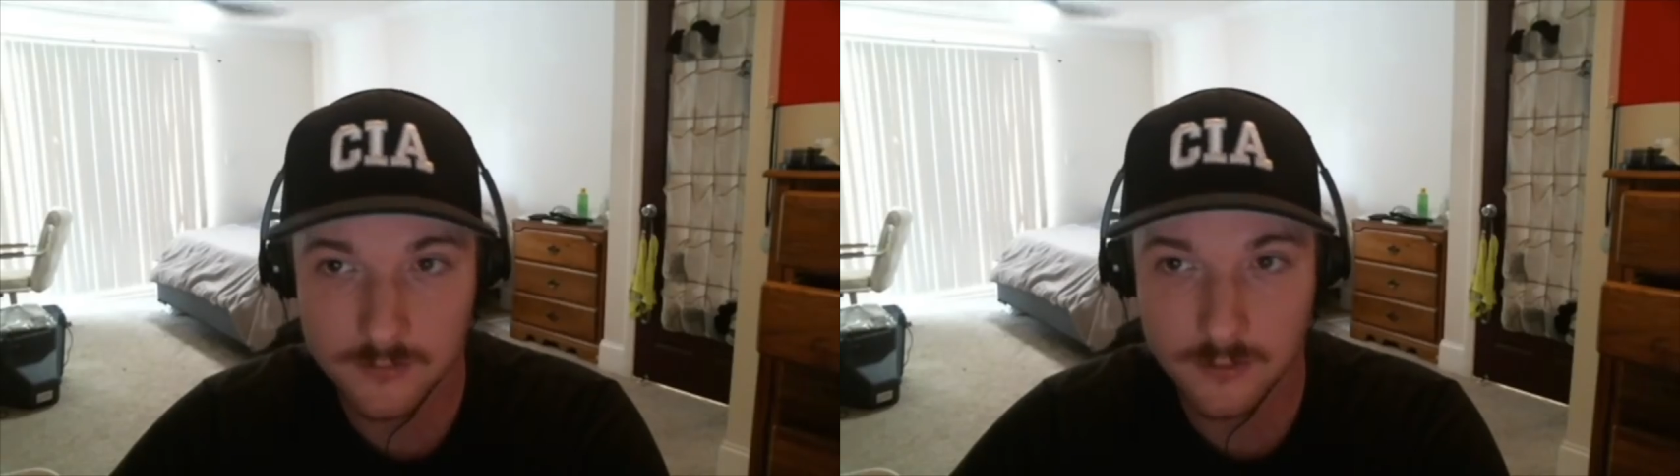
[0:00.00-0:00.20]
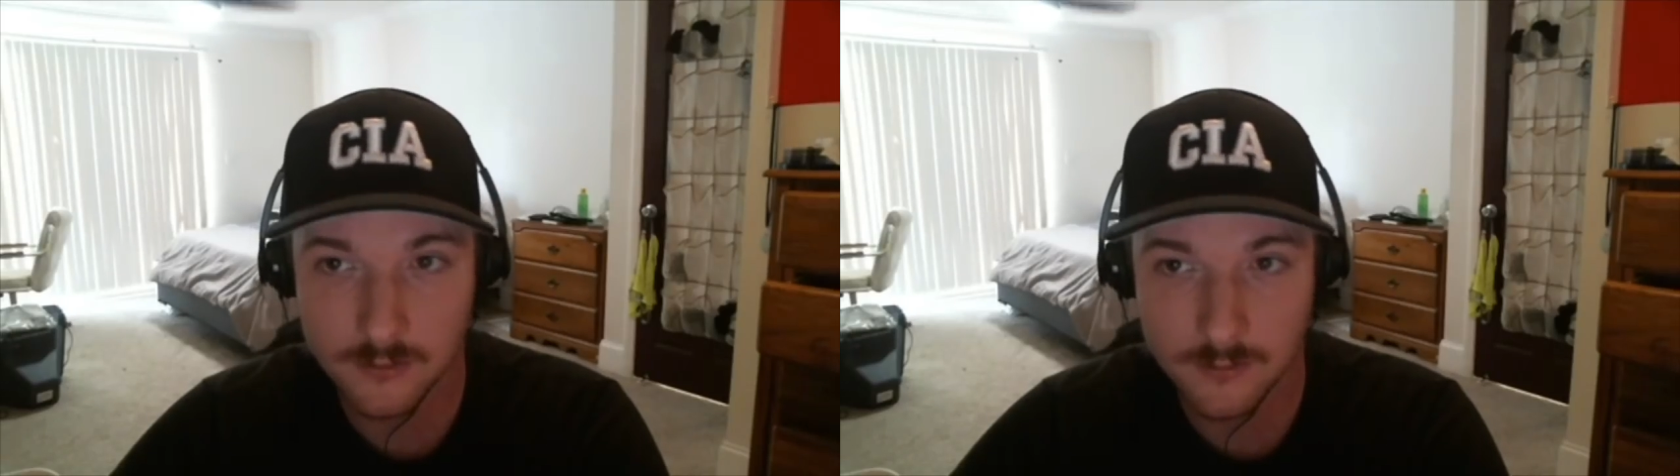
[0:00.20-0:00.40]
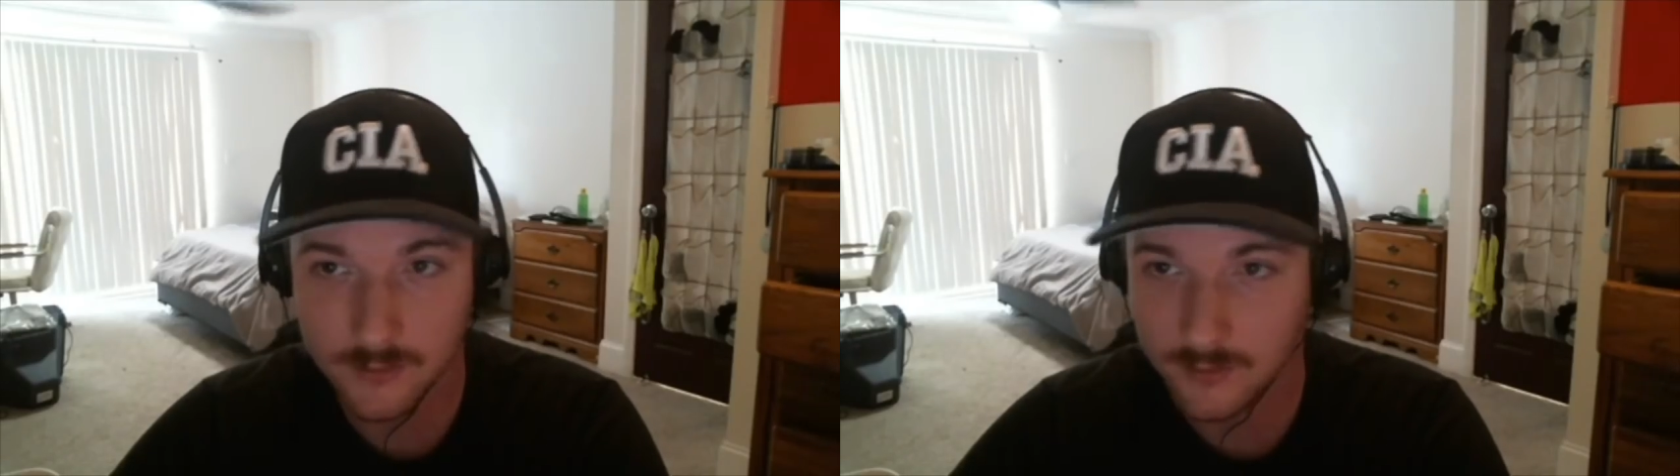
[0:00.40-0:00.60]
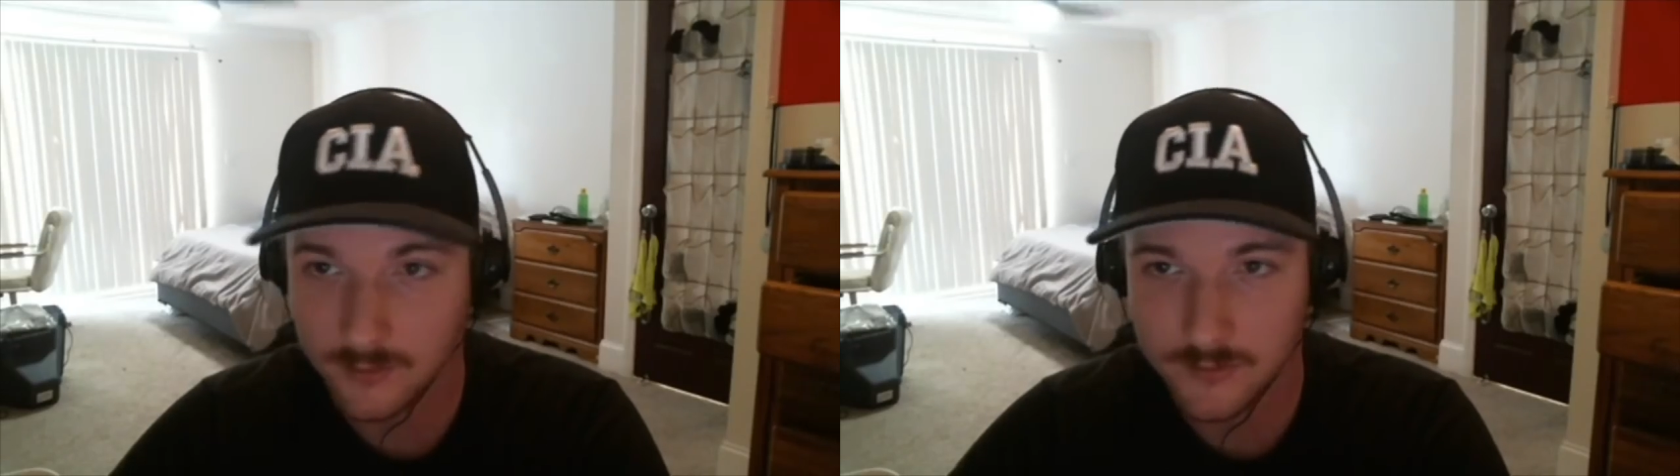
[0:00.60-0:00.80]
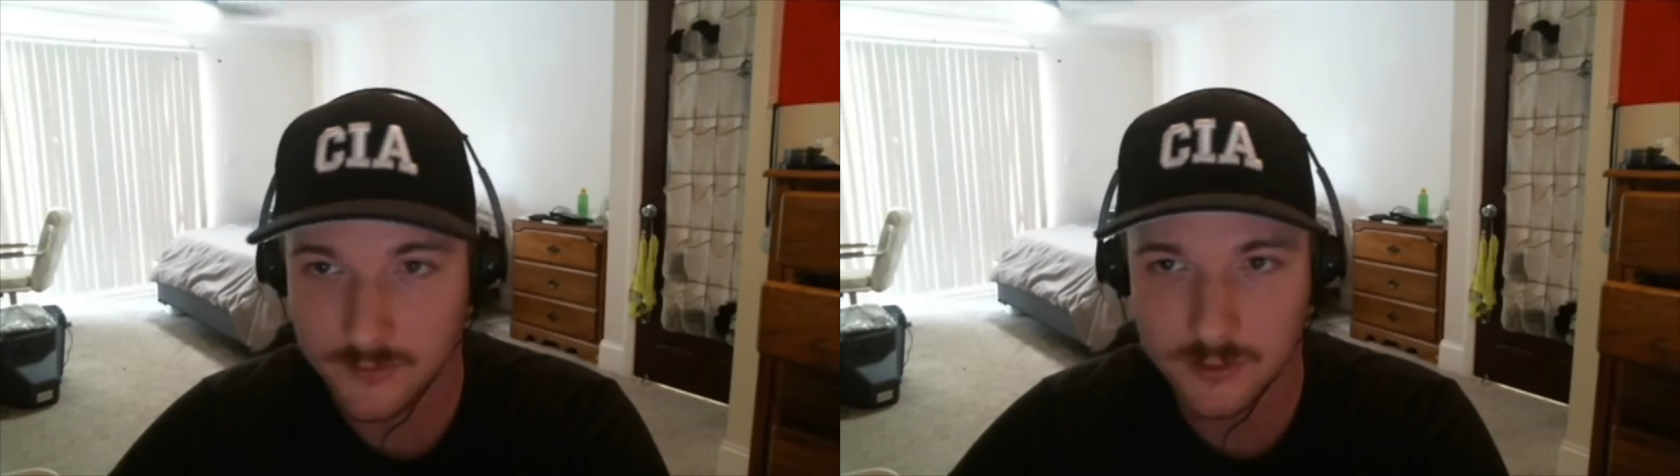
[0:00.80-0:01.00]
so I
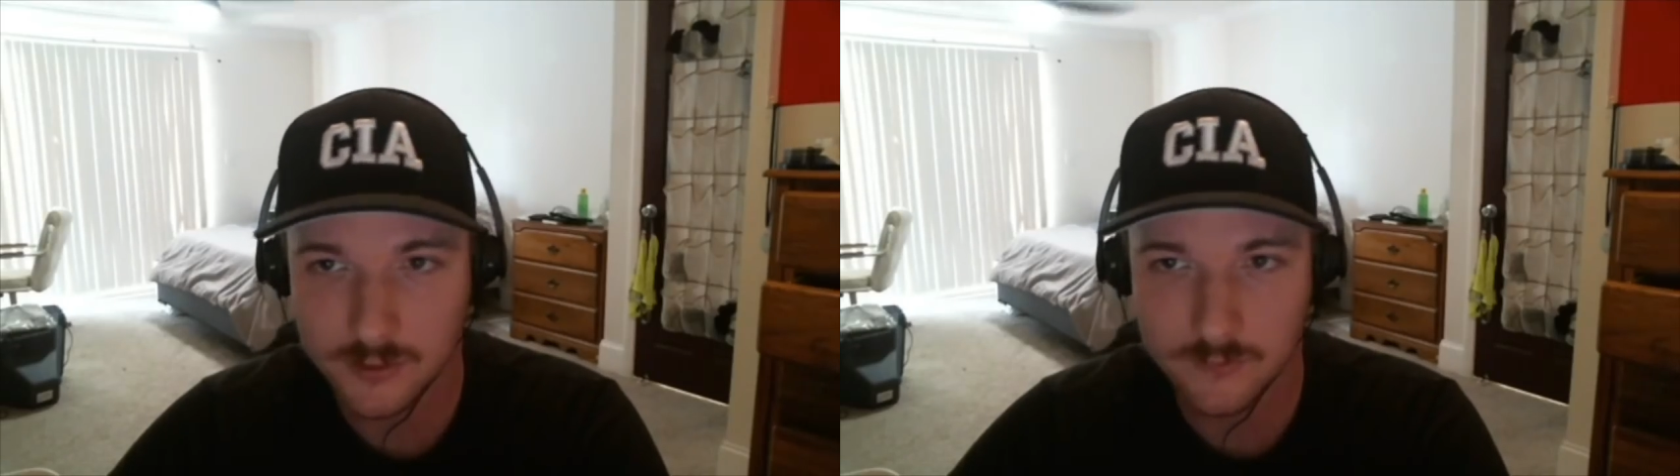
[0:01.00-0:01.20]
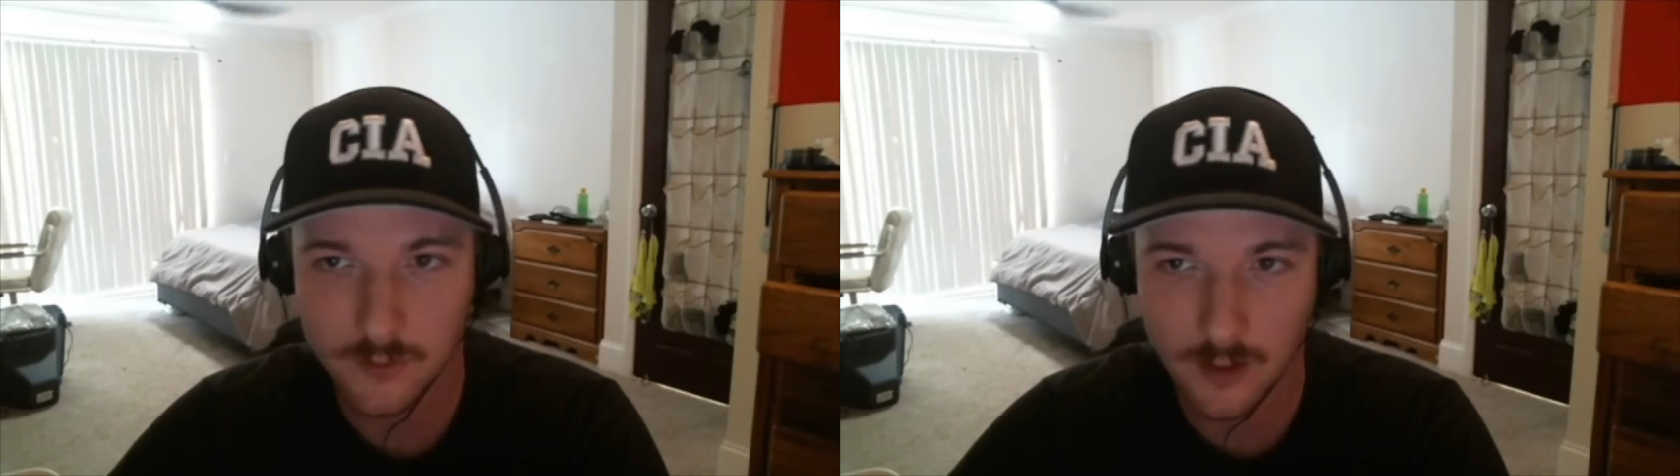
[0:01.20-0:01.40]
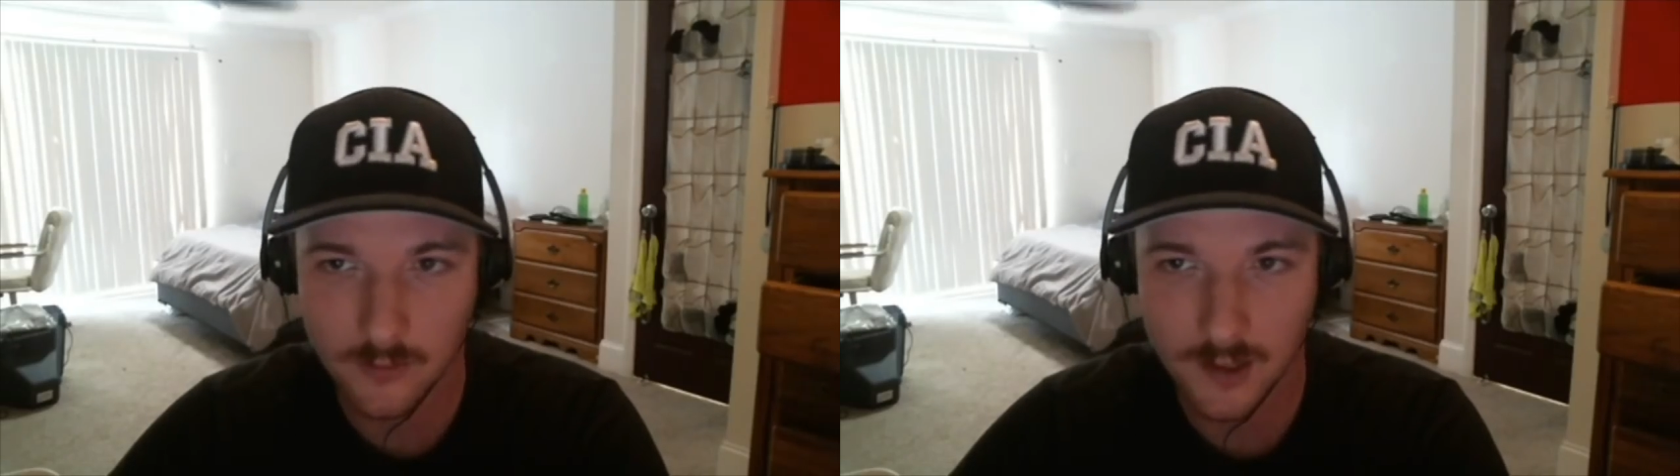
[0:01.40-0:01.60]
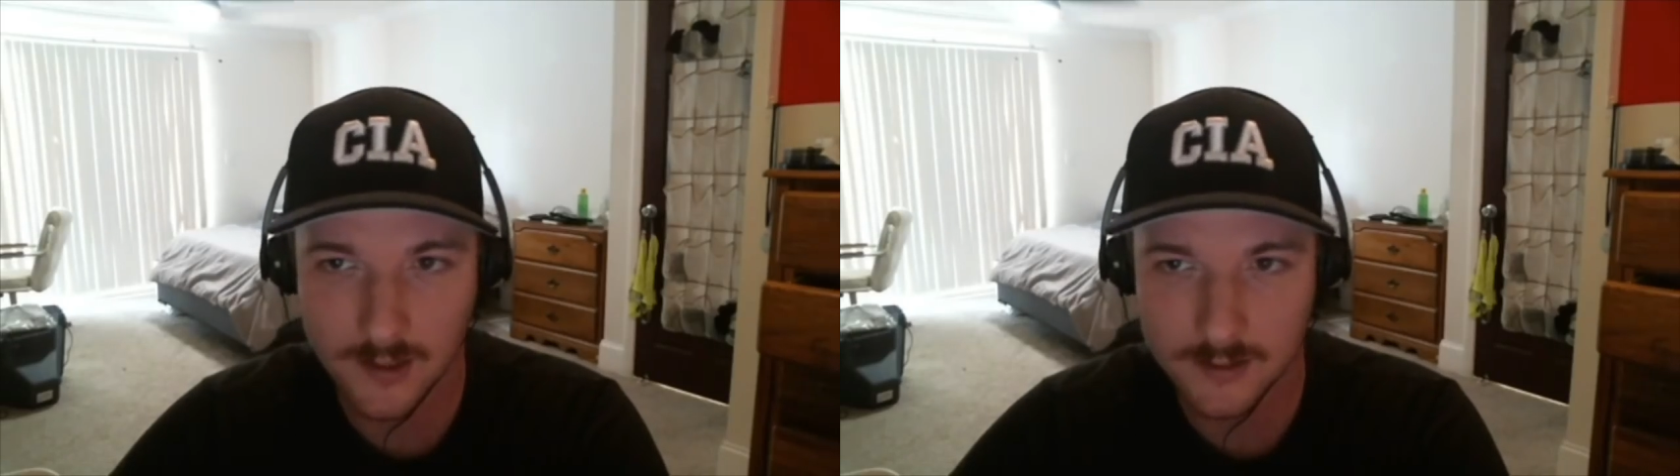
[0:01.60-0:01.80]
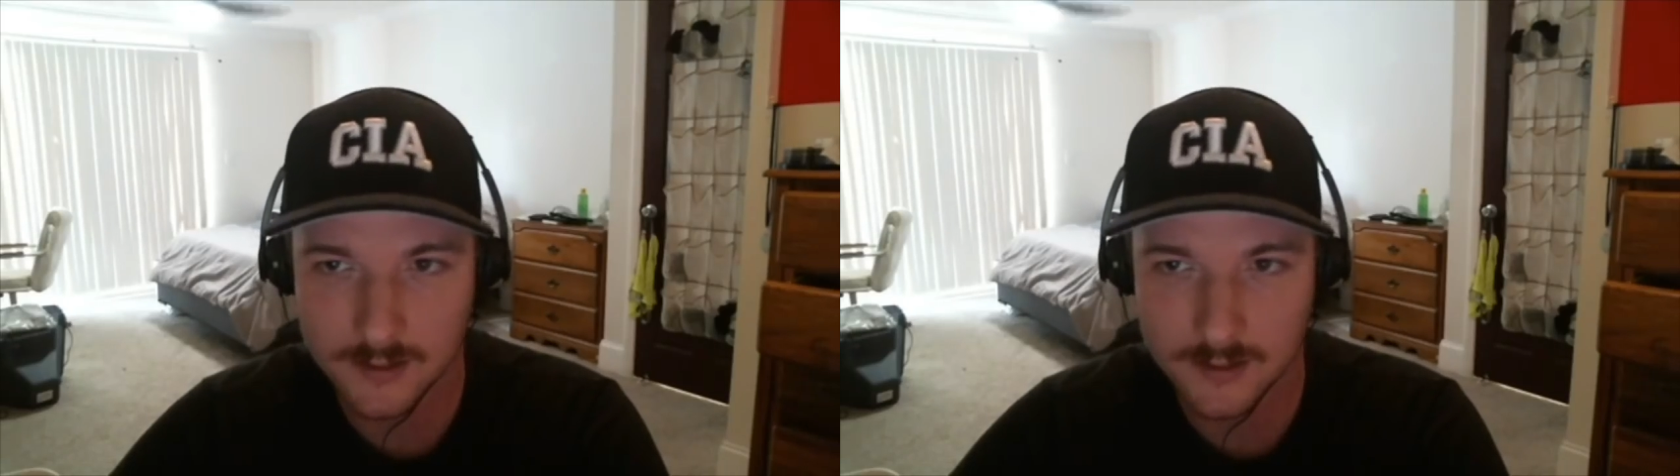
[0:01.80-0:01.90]
tried searching for it online.